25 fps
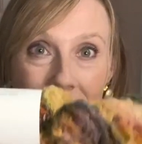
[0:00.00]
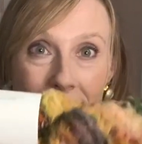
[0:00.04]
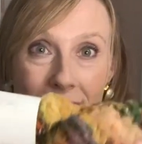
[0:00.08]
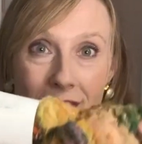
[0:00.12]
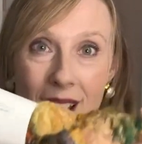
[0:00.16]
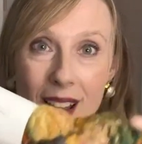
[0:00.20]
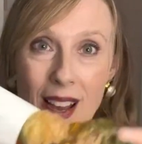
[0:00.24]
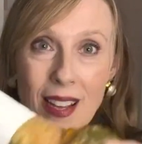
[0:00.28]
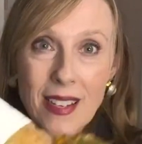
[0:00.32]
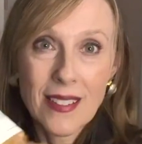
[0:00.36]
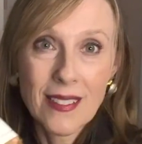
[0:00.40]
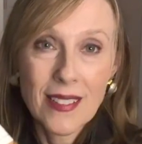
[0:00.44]

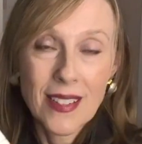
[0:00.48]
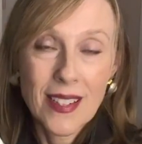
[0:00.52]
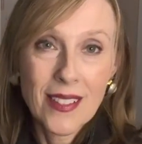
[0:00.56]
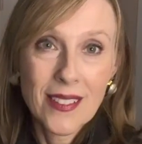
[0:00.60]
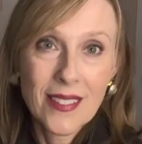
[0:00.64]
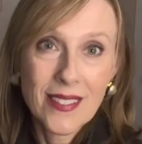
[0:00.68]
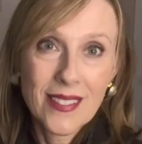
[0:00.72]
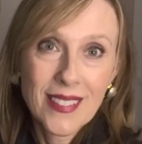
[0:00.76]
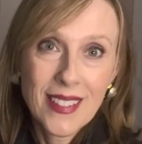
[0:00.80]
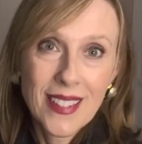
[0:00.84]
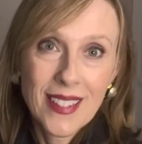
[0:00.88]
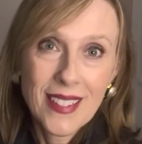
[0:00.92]
I don't
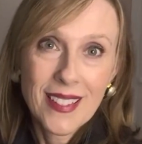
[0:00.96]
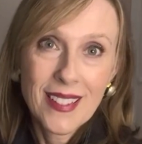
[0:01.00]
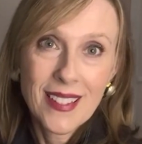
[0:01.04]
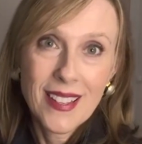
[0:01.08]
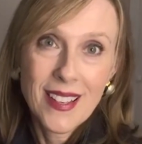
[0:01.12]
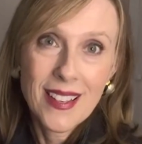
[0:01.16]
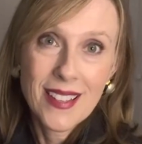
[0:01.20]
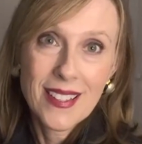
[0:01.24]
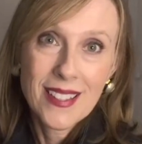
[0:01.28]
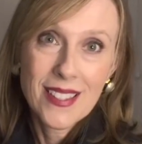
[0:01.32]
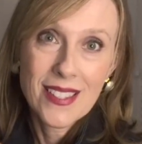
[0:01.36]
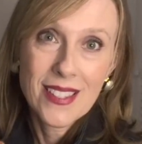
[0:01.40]
know,
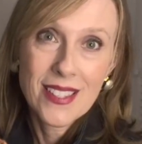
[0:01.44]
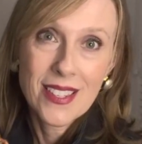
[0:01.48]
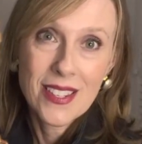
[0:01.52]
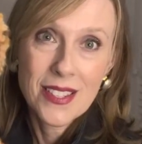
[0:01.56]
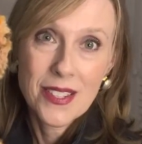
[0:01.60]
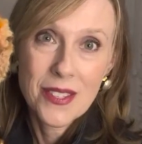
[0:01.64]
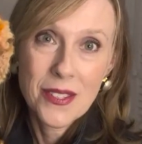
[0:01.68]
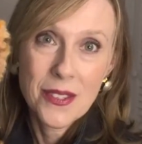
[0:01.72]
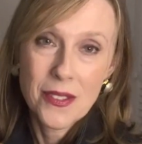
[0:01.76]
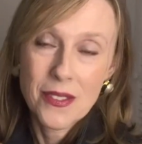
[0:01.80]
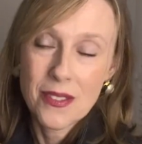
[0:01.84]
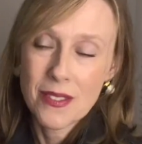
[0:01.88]
it's
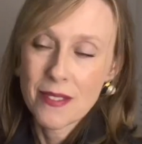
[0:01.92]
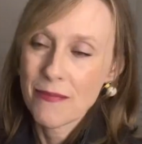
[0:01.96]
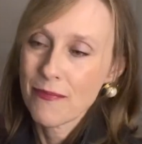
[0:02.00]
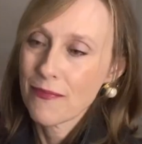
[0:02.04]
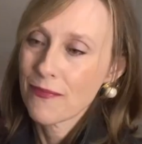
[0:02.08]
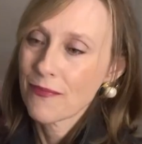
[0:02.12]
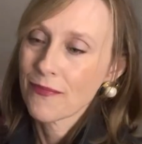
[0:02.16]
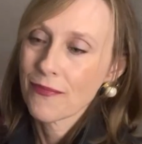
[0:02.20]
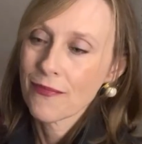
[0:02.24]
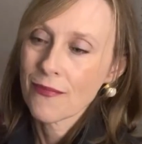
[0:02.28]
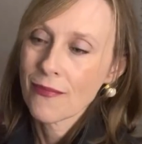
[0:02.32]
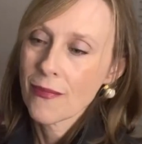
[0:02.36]
just
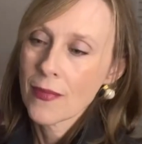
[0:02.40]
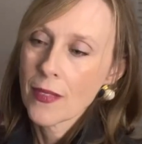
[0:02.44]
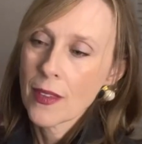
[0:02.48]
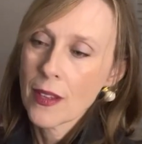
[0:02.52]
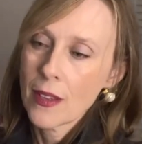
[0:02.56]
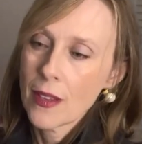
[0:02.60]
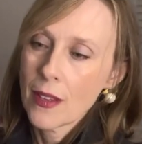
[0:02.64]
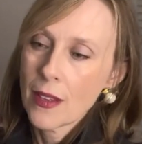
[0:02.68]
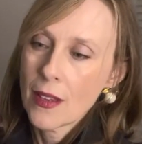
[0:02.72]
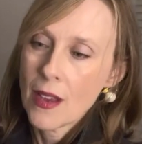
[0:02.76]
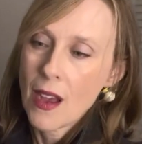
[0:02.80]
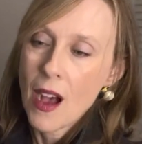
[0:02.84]

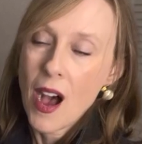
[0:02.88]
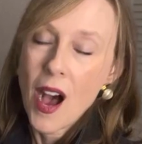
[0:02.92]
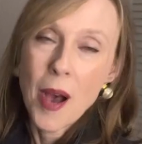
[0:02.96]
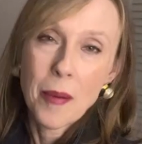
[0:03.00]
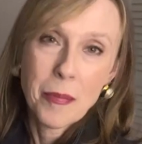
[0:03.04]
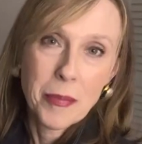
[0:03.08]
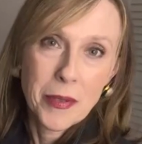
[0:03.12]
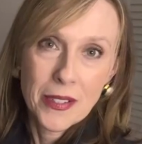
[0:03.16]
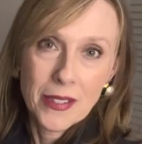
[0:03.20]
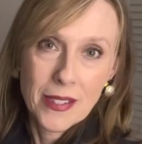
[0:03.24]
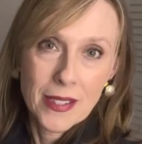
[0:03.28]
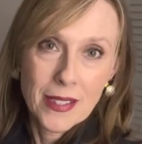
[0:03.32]

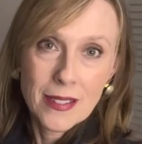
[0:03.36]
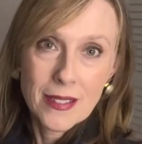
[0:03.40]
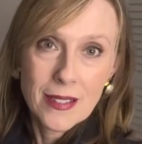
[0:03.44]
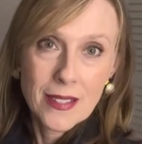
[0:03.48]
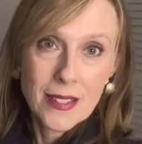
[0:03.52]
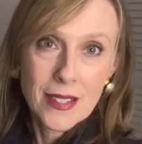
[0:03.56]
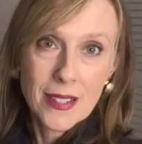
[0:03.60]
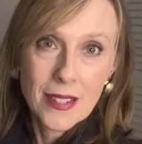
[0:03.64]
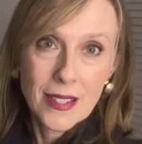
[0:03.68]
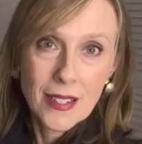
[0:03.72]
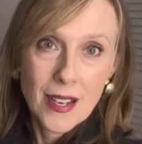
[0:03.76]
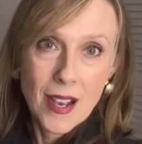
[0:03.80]

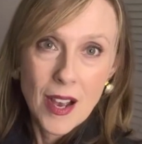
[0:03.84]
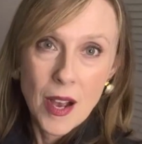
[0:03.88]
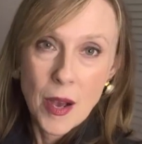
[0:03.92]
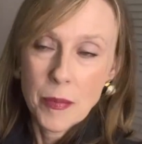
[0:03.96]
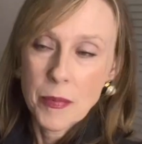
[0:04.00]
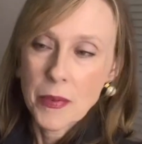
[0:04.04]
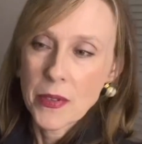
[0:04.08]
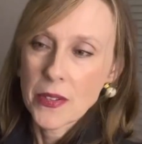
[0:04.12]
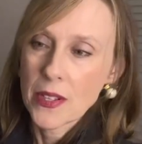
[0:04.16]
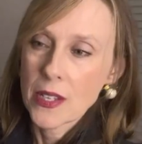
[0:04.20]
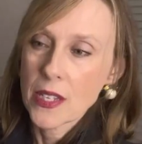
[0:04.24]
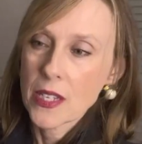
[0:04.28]
opulent.
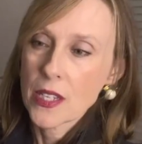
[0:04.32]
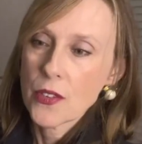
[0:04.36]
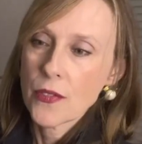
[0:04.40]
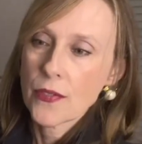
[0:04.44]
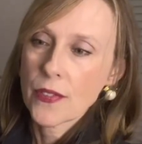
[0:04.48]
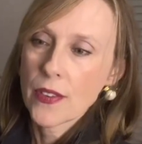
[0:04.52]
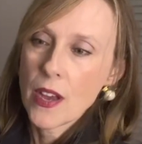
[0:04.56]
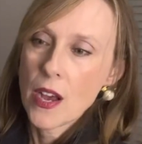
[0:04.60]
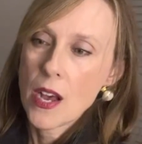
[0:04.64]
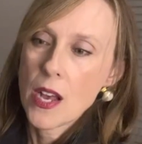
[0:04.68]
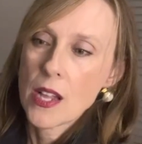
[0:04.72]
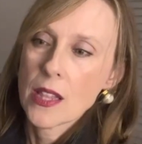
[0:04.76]
You've
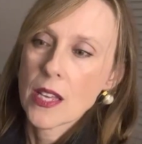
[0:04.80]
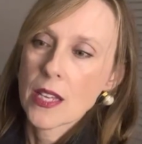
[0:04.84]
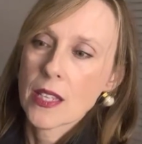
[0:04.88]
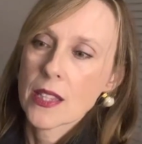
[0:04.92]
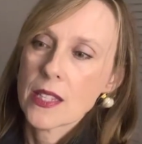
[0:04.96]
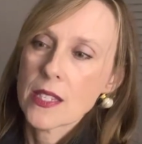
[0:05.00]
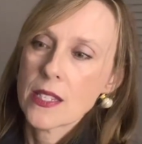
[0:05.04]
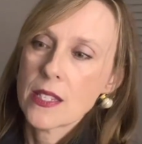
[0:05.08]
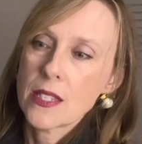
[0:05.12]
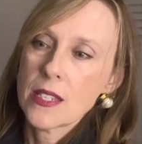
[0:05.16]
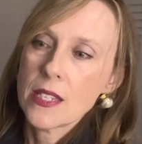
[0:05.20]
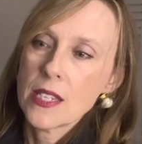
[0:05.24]
got like
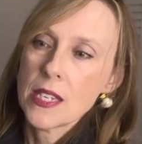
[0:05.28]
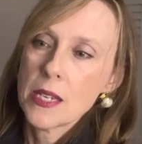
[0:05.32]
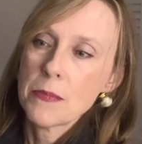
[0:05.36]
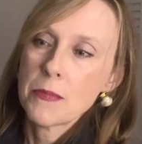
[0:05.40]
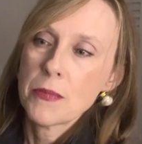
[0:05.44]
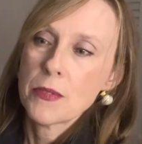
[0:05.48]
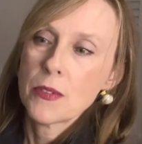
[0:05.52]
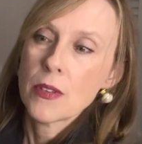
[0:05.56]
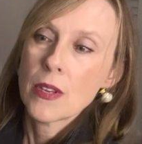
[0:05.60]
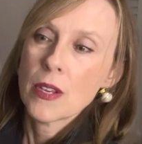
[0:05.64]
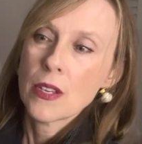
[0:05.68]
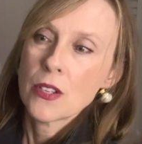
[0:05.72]
the
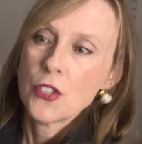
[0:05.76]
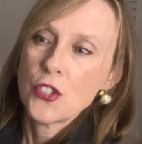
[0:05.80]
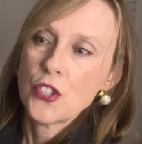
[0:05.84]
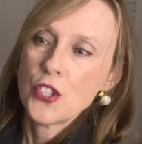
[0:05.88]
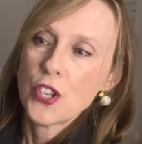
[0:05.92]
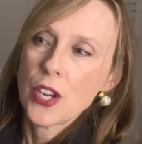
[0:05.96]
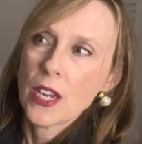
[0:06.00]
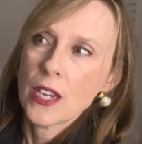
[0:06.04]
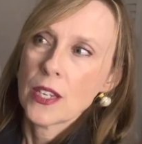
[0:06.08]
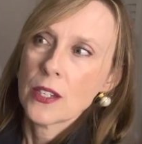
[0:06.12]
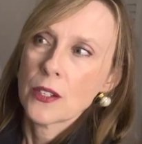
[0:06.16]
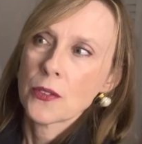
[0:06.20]
deep
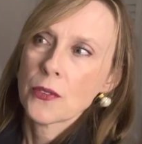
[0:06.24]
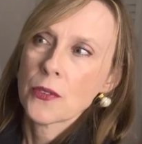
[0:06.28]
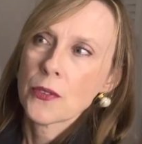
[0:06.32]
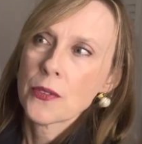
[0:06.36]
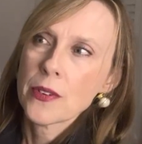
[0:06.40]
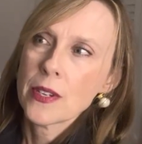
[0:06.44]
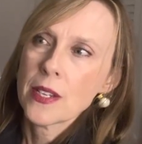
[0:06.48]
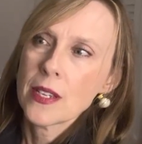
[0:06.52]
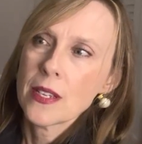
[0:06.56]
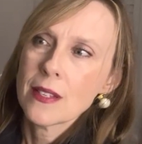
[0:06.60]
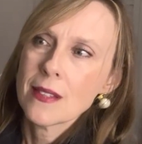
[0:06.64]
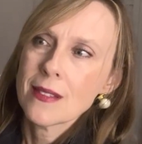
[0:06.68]
jade
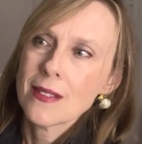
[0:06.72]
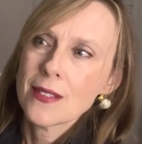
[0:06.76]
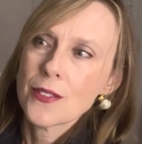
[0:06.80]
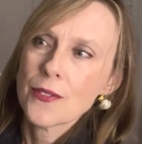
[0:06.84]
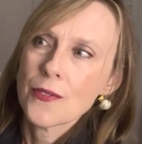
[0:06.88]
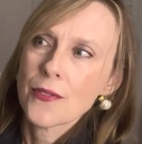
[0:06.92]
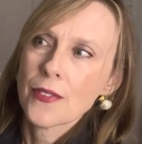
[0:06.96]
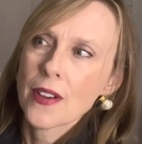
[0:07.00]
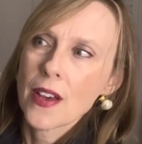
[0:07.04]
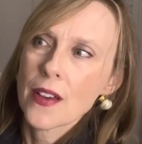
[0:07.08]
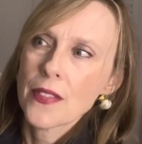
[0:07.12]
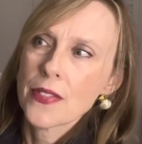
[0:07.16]
greens,
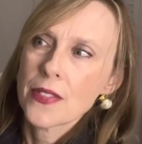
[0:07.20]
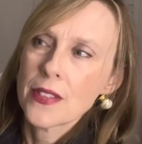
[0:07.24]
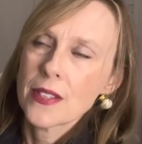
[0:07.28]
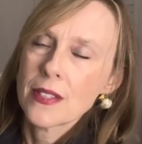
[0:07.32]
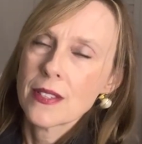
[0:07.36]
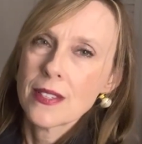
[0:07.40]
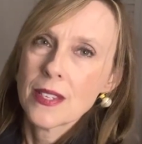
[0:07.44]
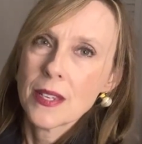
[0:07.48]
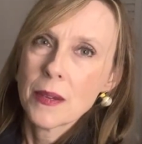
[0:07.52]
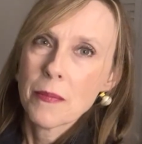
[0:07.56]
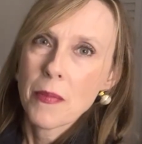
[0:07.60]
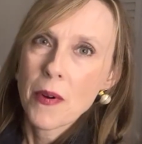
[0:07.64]
you've got the
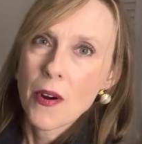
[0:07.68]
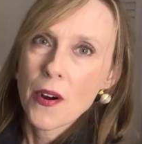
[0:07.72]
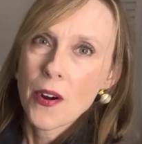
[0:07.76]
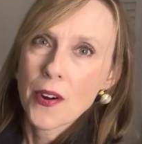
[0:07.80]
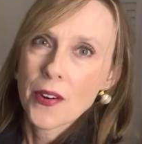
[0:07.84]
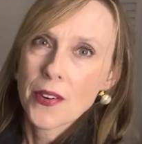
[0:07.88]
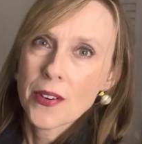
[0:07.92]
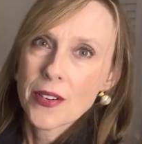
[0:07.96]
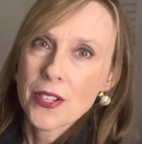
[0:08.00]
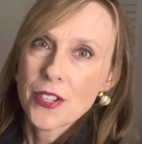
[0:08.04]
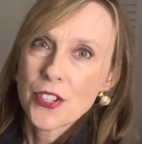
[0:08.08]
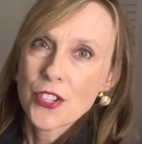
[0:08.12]
deep
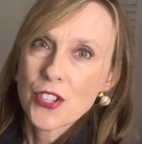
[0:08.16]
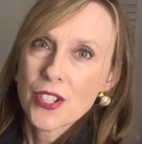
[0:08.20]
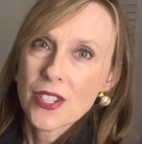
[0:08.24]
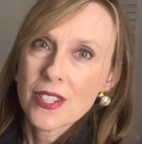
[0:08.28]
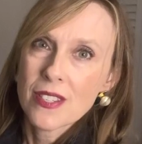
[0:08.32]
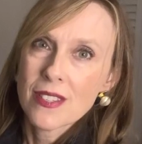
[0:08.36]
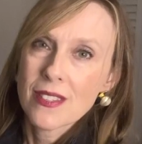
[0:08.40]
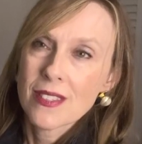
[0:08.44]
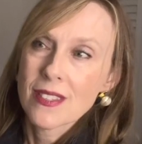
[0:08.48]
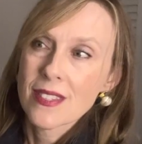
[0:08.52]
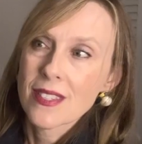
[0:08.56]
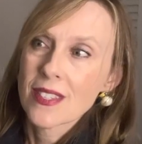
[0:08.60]

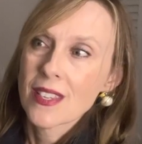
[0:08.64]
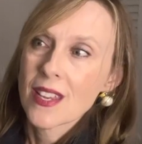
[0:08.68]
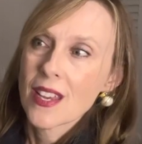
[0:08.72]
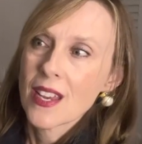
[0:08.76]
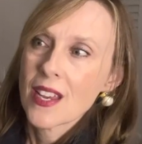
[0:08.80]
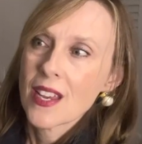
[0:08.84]
oranges.